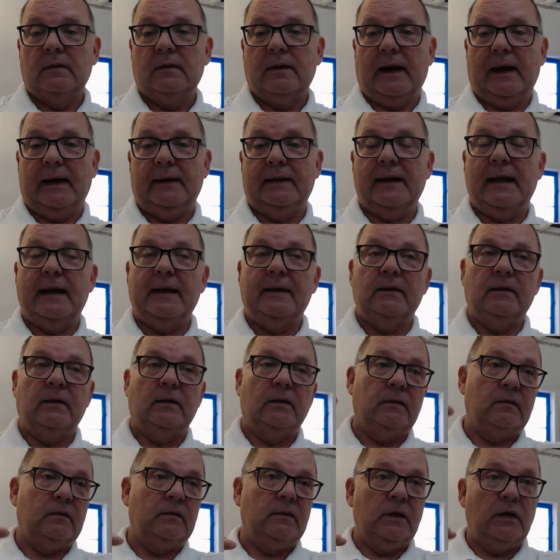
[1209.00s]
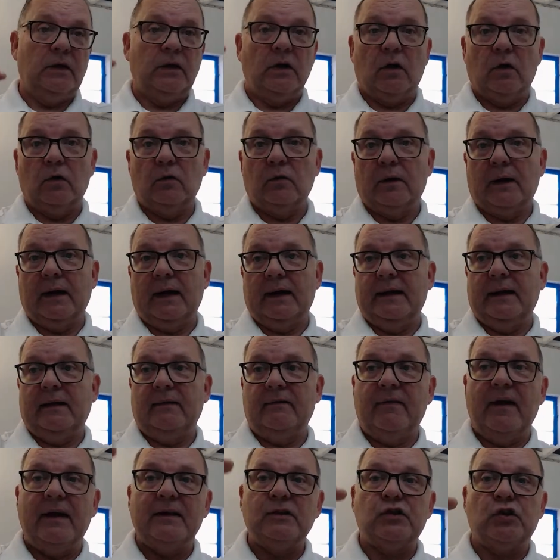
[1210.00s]
And then, and
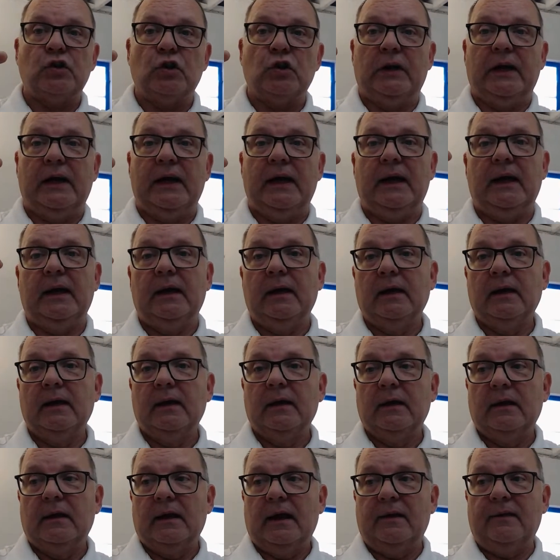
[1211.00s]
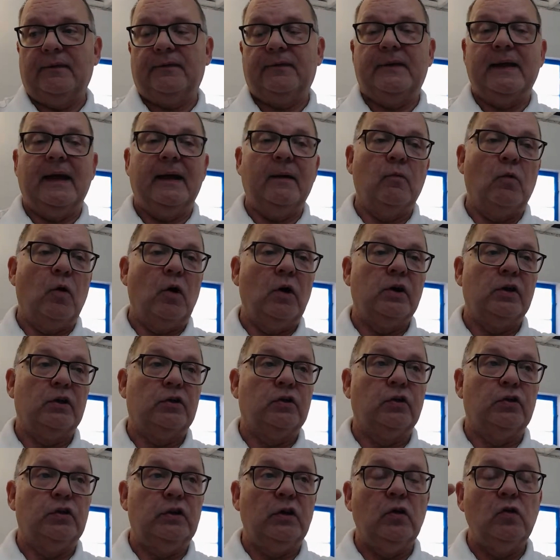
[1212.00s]
eventually, if they wanted
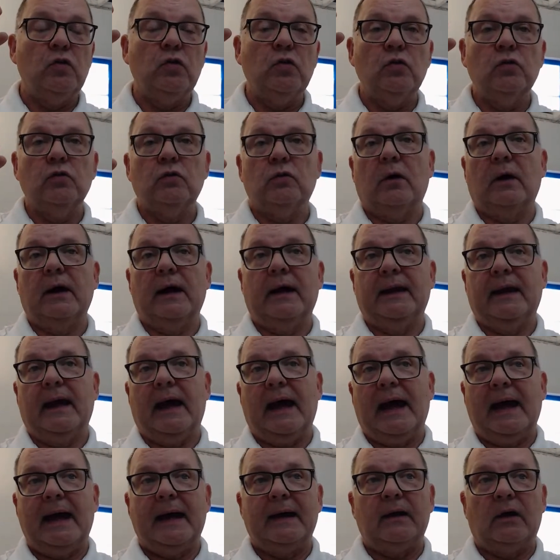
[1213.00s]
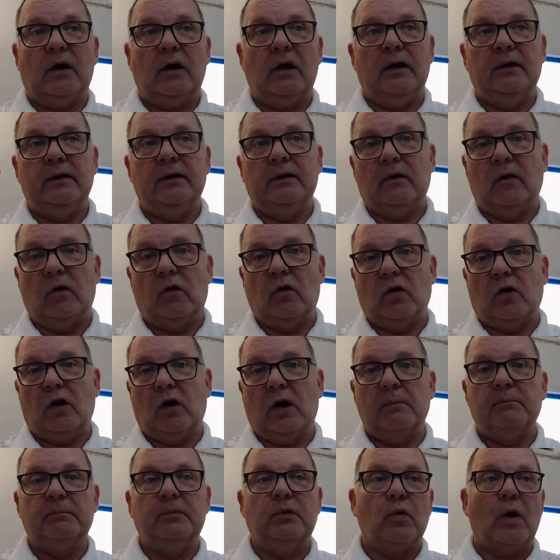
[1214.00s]
to do an add on or
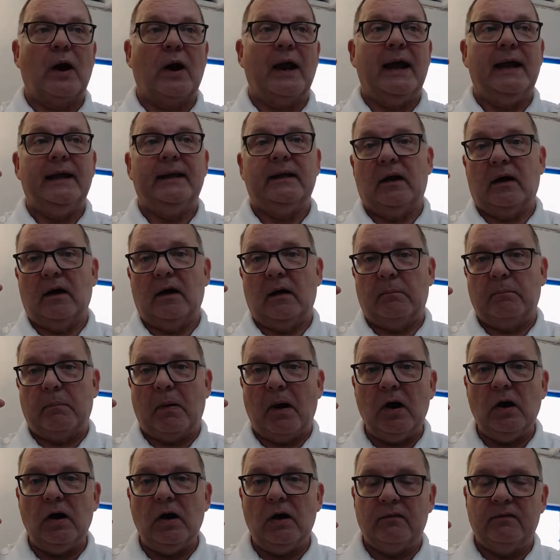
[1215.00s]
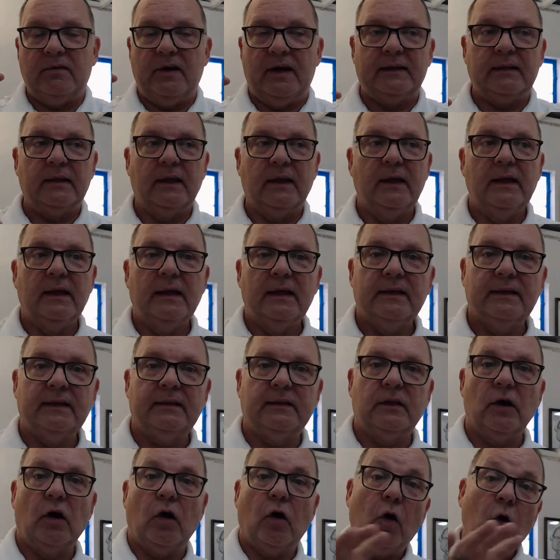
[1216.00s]
upgrade a part of it,
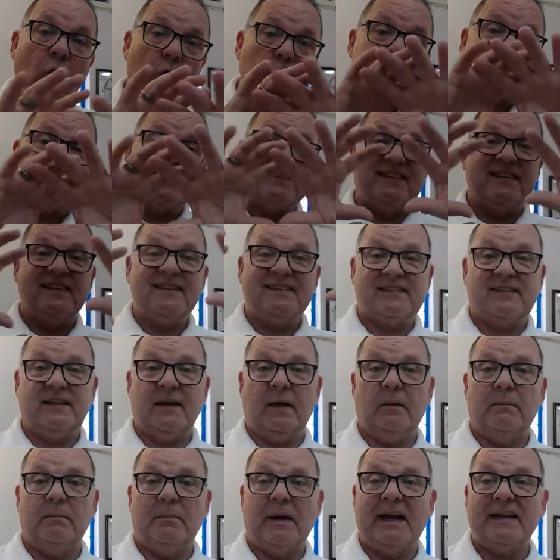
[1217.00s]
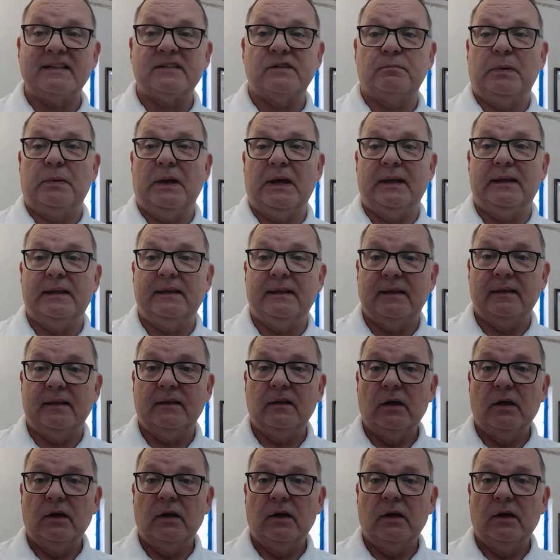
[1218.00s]
the whole system has been